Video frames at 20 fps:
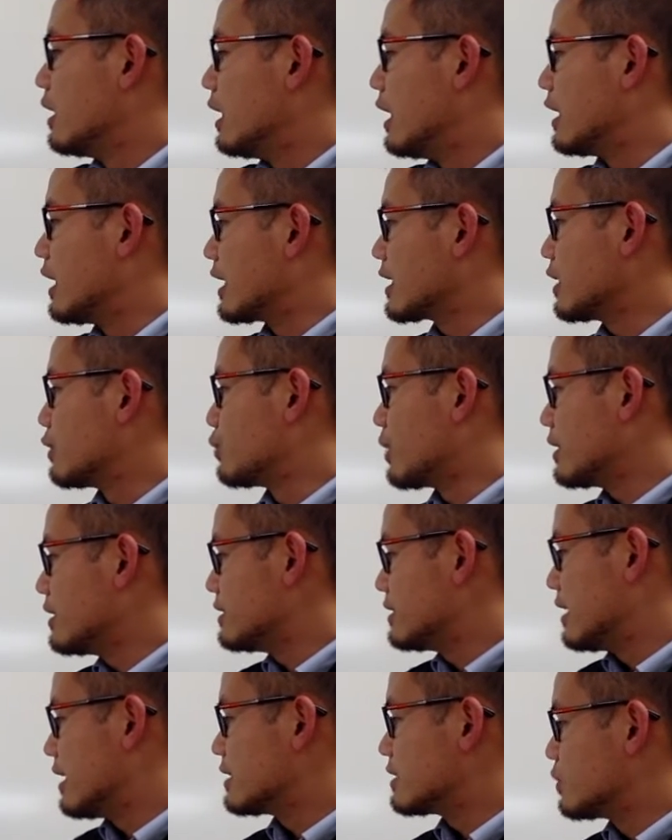and I can write
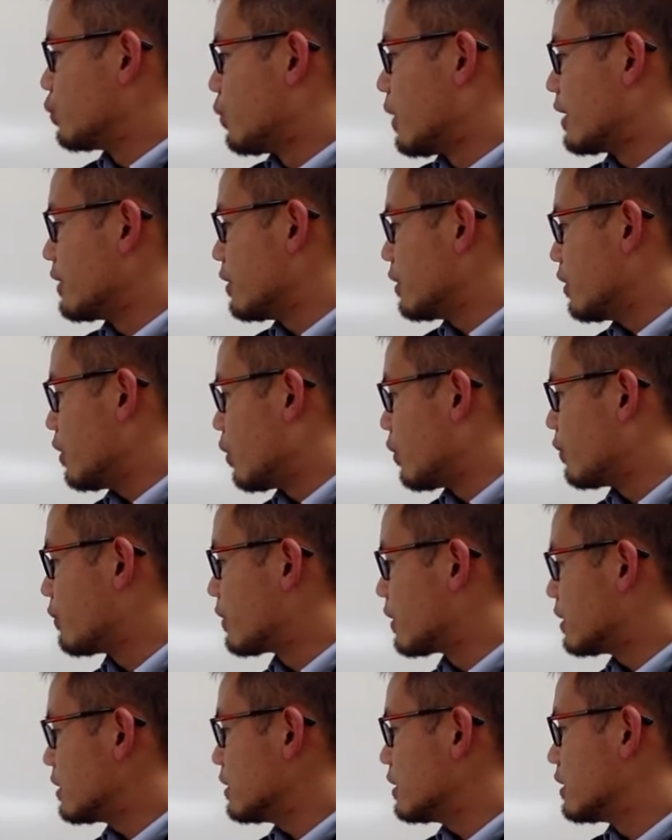this as 1
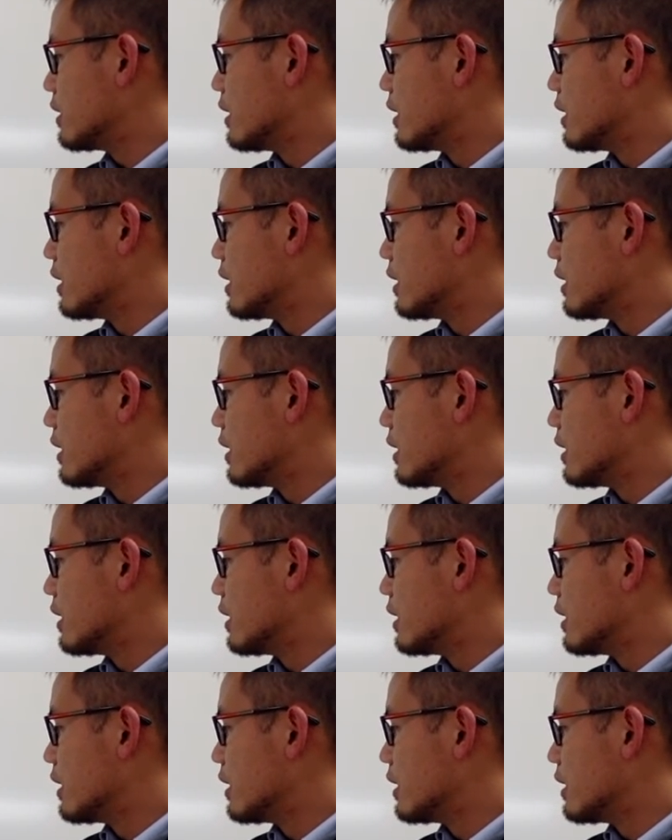over